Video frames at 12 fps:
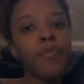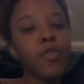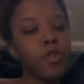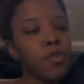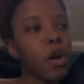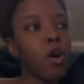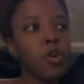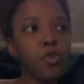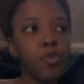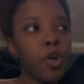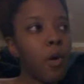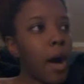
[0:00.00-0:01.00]

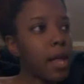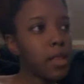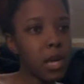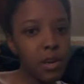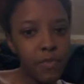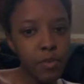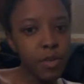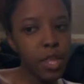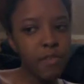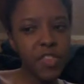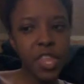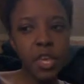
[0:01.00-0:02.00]
know I love you and
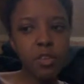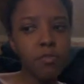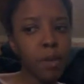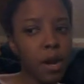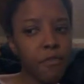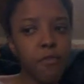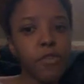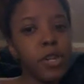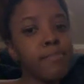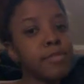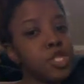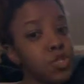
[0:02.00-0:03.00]
everything, you my
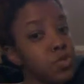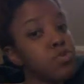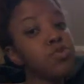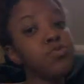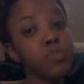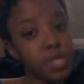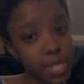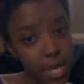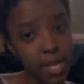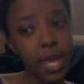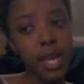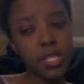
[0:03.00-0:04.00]
friend, but you was
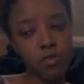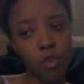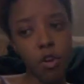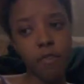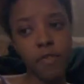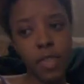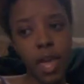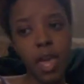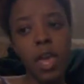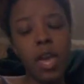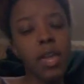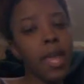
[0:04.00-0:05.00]
dead ass wrong for
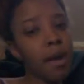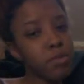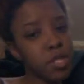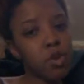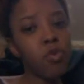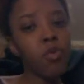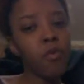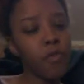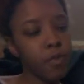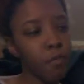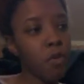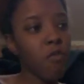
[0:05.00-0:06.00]
that. And that was cool
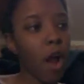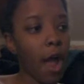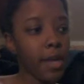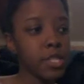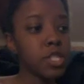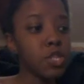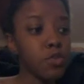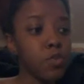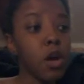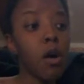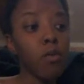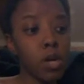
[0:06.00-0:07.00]
for Mariah
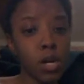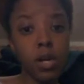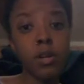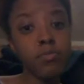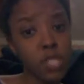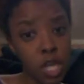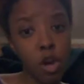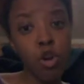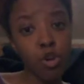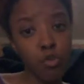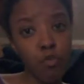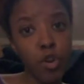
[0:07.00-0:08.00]
to, tell
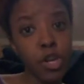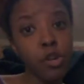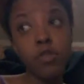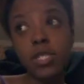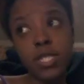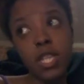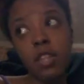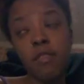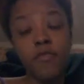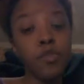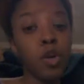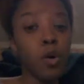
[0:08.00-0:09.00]
her the real instead
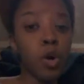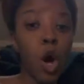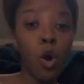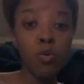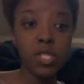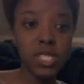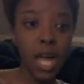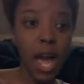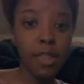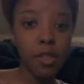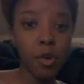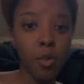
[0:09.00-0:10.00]
of,
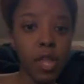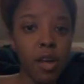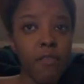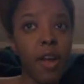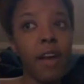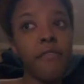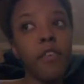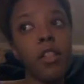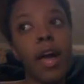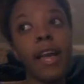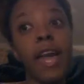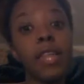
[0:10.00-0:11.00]
co-signing or whatever. I feel
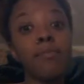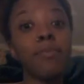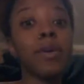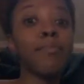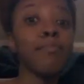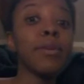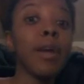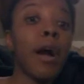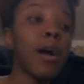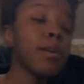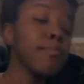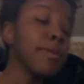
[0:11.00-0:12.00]
like had it been
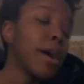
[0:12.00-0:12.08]
Bianca